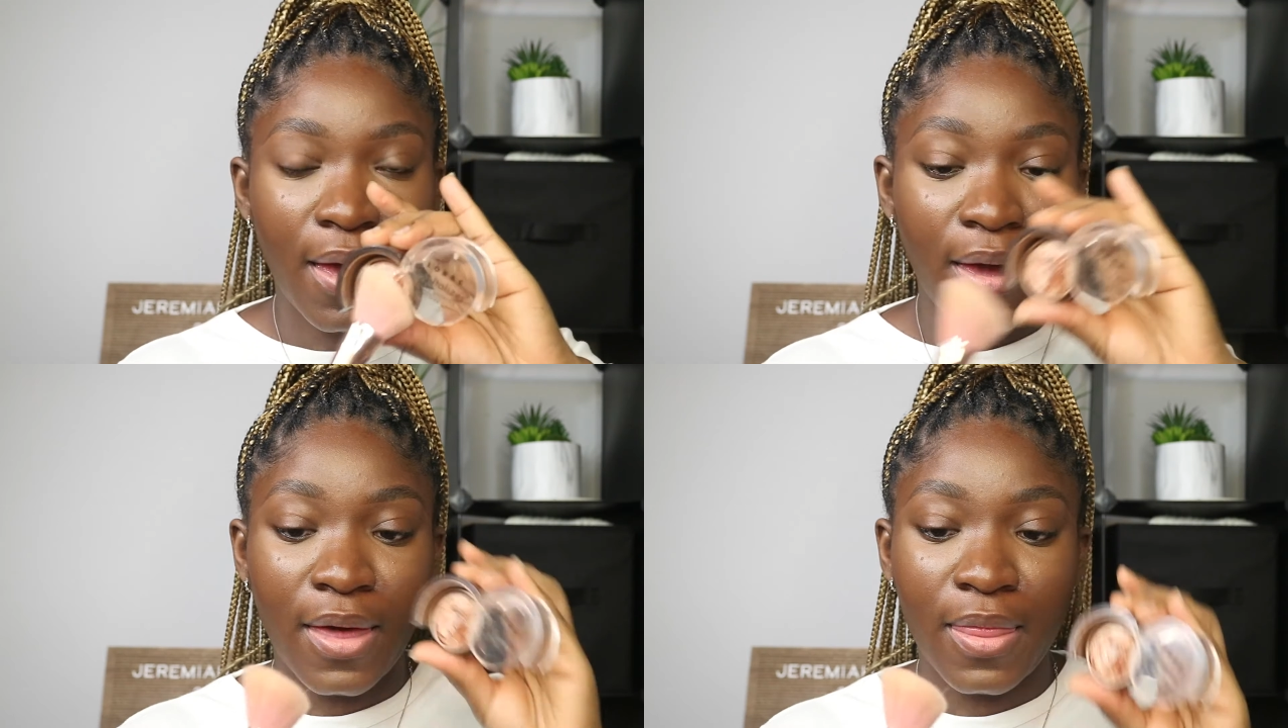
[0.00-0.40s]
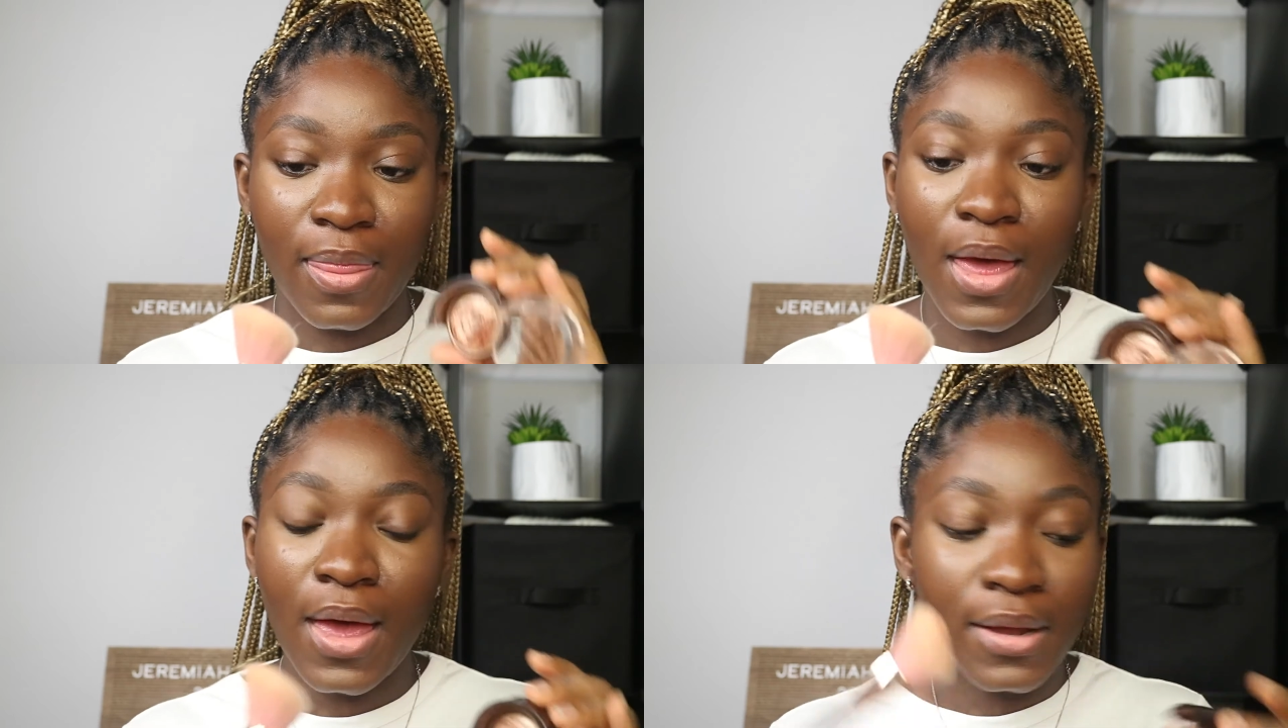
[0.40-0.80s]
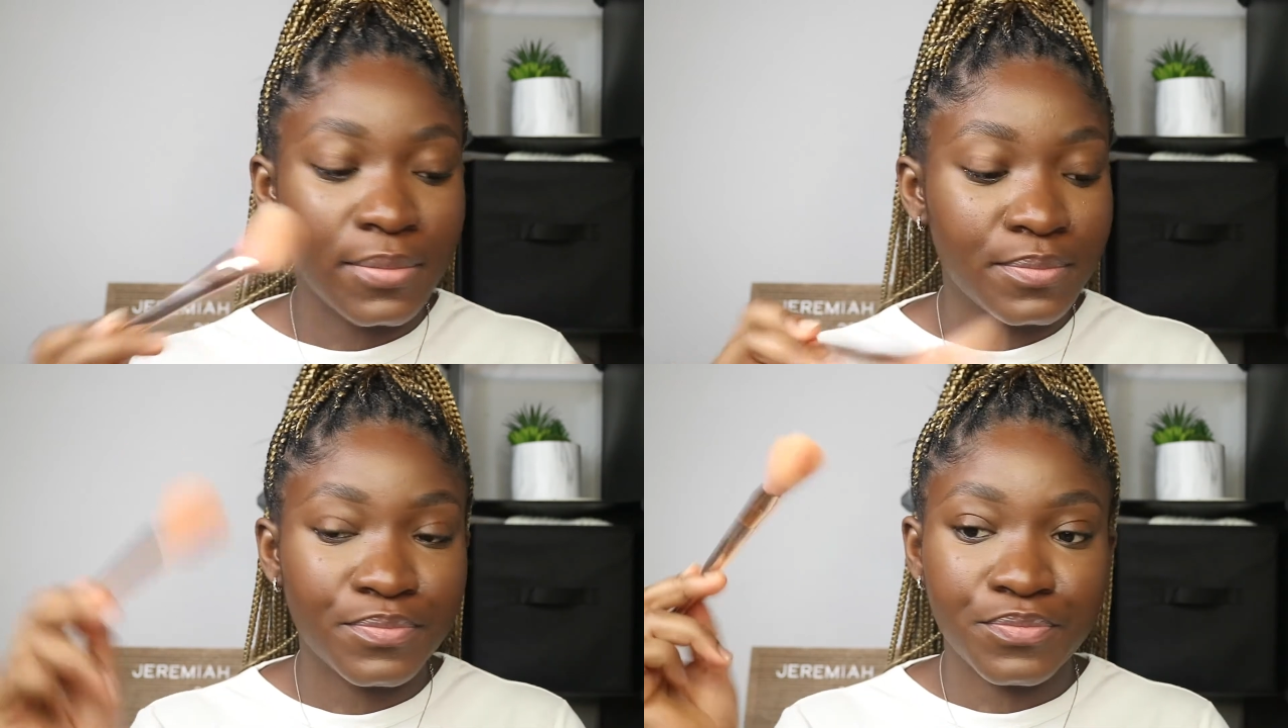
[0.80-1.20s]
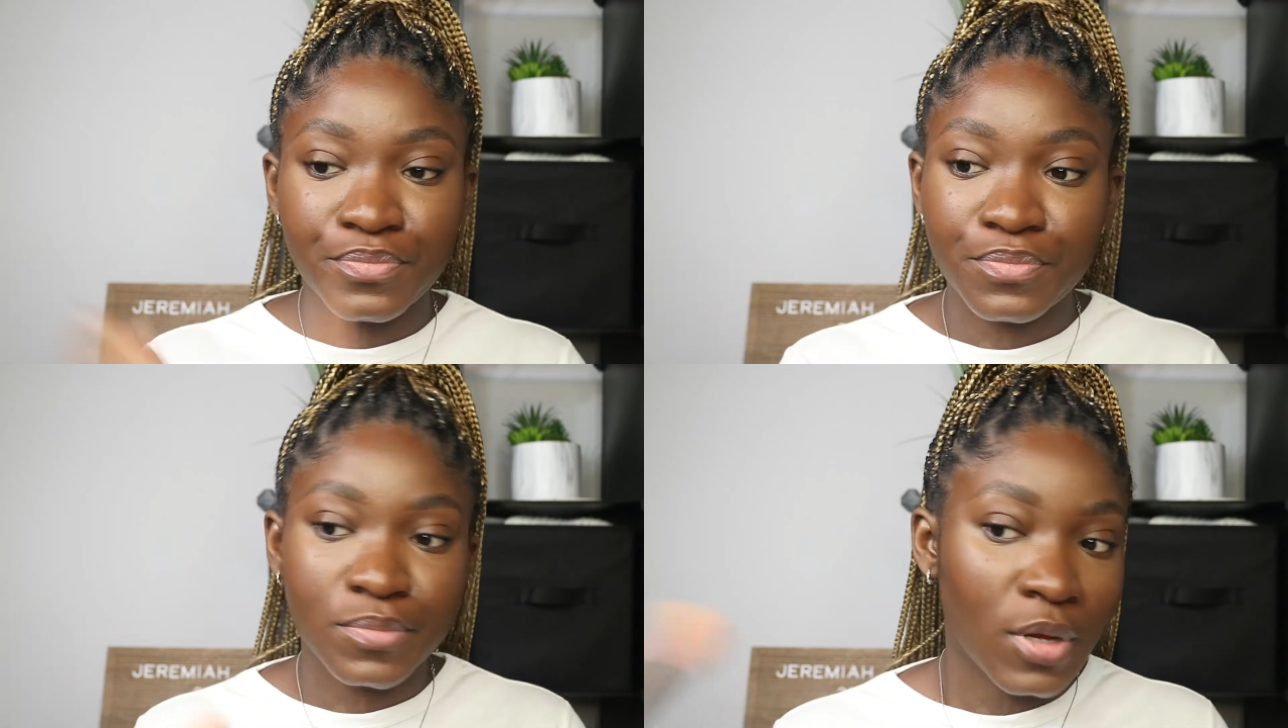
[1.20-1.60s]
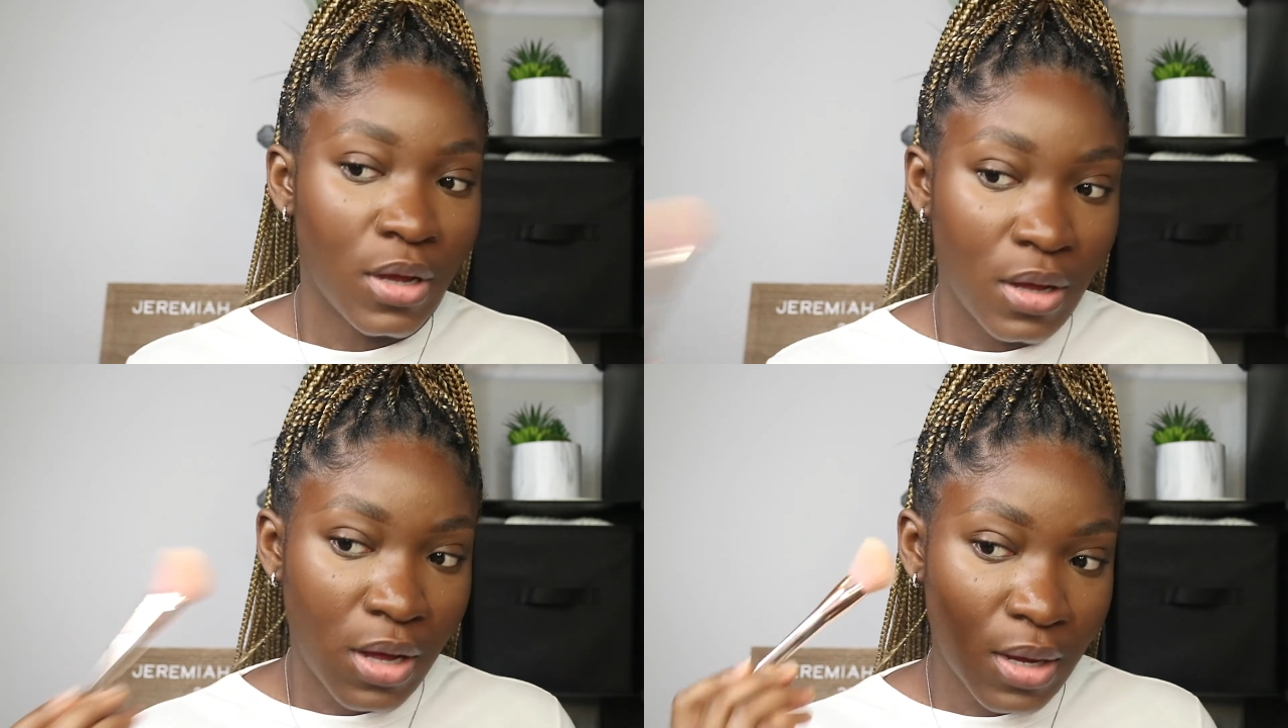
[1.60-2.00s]
and then
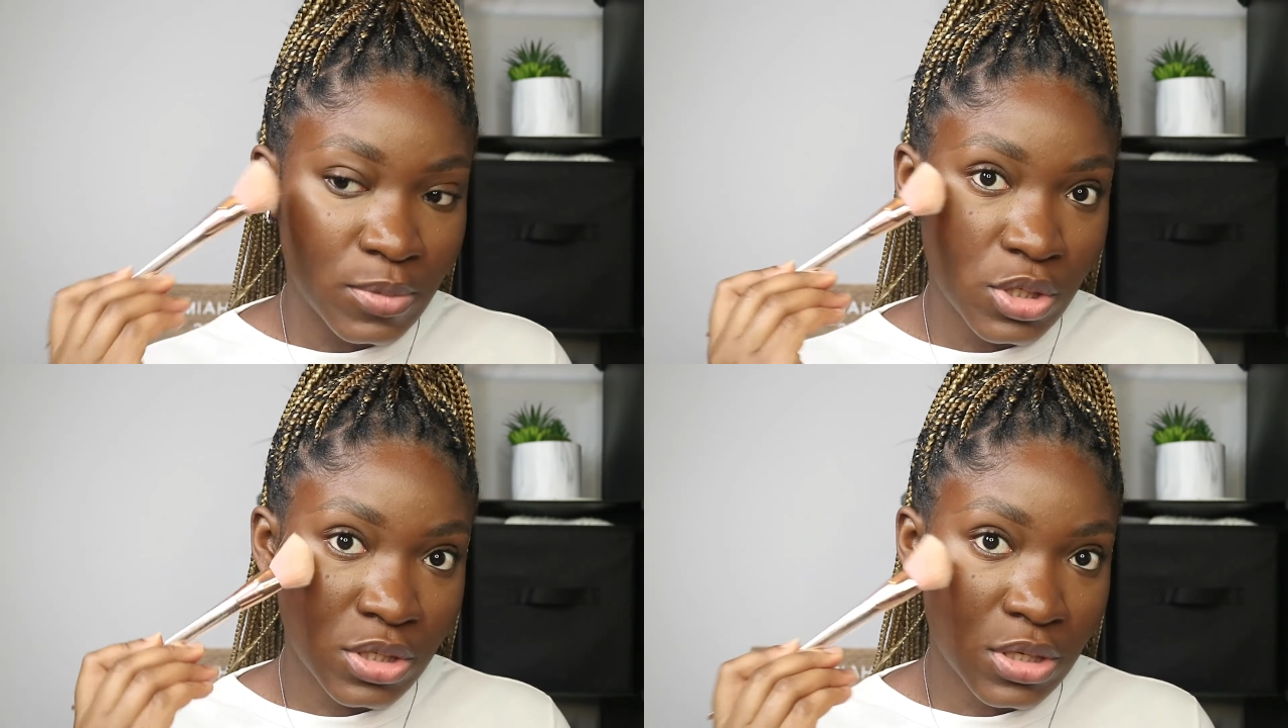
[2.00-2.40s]
I'm just